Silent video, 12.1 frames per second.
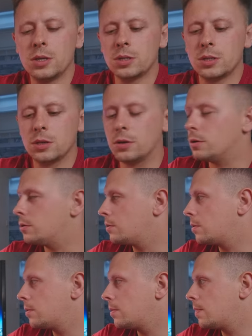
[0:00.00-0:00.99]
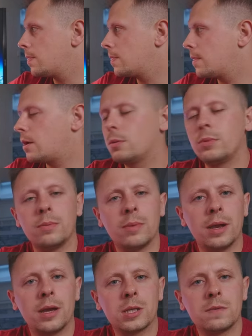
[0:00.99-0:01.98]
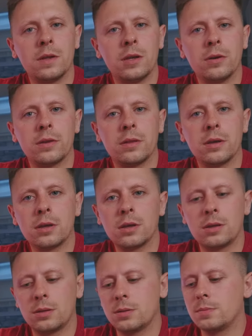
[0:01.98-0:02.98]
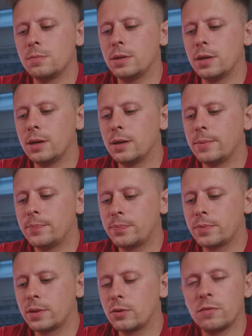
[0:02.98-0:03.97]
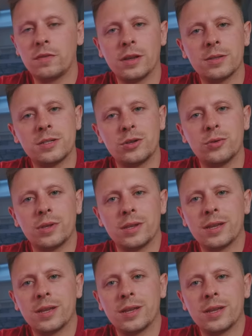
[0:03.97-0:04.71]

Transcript: So that'll be my next video, I think. But hopefully I'll see you in the